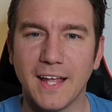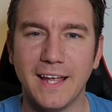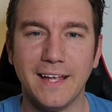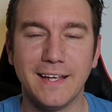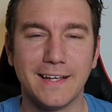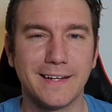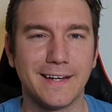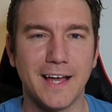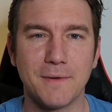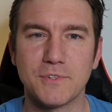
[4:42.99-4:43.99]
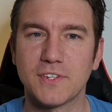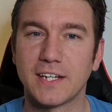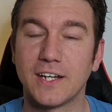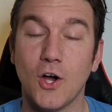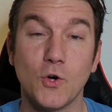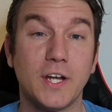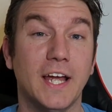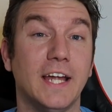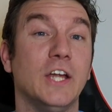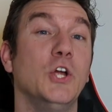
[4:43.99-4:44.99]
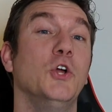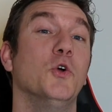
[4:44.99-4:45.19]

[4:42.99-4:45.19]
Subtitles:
And I'm just like, okay,